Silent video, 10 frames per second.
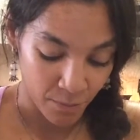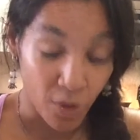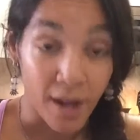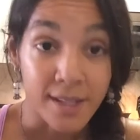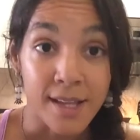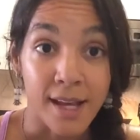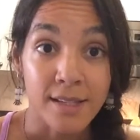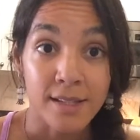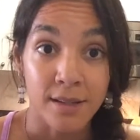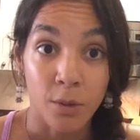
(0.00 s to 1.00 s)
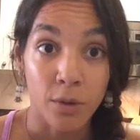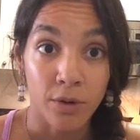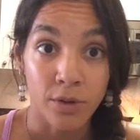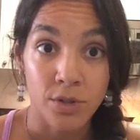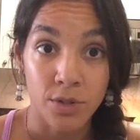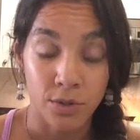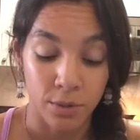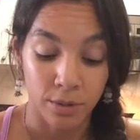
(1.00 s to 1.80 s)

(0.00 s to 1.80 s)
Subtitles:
processed in order to